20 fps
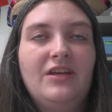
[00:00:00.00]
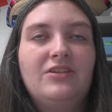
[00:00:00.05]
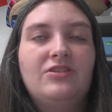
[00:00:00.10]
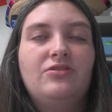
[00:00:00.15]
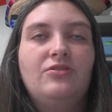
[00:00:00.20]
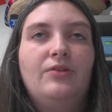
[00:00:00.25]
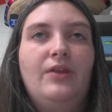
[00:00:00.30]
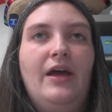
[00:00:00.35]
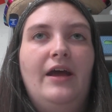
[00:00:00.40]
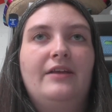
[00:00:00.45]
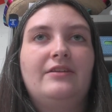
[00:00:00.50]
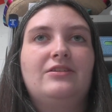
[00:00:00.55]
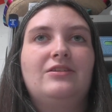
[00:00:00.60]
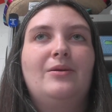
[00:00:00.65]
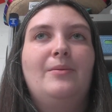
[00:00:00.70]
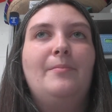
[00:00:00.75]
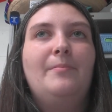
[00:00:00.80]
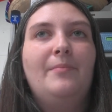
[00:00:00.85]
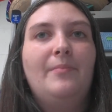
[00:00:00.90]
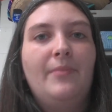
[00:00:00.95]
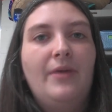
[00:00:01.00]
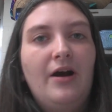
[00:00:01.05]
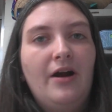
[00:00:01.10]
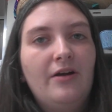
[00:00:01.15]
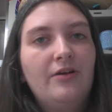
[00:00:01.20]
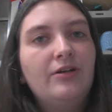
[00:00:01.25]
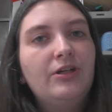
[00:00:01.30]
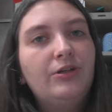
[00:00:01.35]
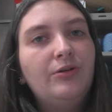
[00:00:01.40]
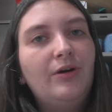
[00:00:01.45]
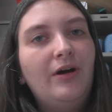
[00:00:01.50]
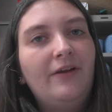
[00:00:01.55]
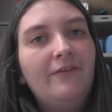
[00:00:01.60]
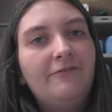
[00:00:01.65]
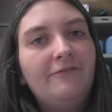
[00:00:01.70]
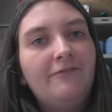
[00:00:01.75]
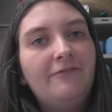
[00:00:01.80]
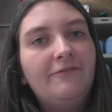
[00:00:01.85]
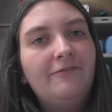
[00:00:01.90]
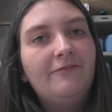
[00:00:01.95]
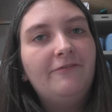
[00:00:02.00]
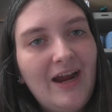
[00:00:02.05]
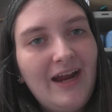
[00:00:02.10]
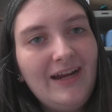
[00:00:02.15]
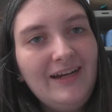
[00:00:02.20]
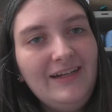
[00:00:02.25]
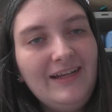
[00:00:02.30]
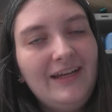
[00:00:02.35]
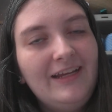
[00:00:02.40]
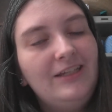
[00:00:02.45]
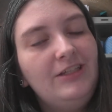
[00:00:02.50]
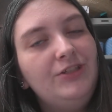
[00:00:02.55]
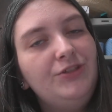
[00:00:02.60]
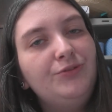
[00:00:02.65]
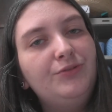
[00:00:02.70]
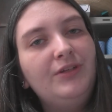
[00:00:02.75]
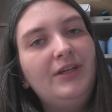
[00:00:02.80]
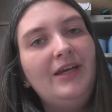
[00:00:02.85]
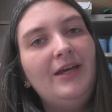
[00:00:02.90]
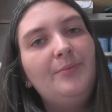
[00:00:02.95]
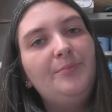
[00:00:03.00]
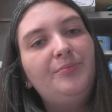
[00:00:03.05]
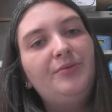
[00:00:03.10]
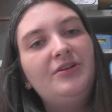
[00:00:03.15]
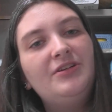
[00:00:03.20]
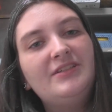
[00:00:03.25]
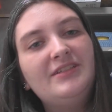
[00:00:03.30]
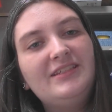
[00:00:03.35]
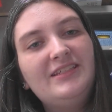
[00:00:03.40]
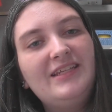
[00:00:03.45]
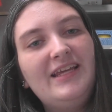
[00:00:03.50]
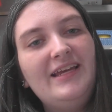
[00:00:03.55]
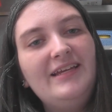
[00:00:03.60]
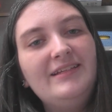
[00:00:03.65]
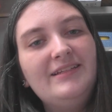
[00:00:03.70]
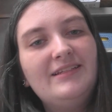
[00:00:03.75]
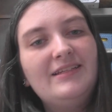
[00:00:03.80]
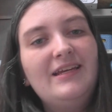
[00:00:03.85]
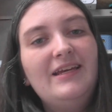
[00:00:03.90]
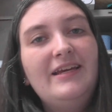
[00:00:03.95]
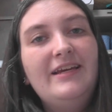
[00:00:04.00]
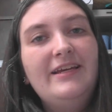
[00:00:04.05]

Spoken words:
so that tomorrow on Friday, you can present